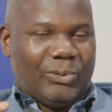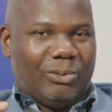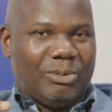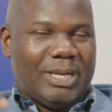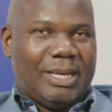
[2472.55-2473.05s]

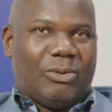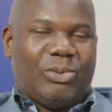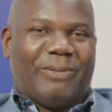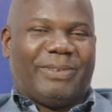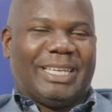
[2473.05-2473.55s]
2,
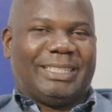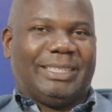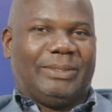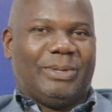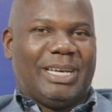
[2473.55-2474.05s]
we have
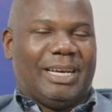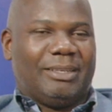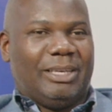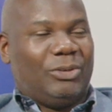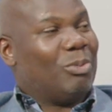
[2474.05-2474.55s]
cases
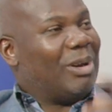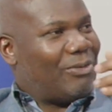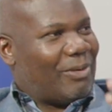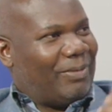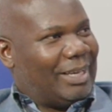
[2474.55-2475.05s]
where a
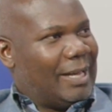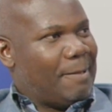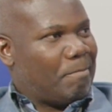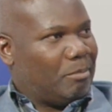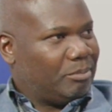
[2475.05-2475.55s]
human trafficker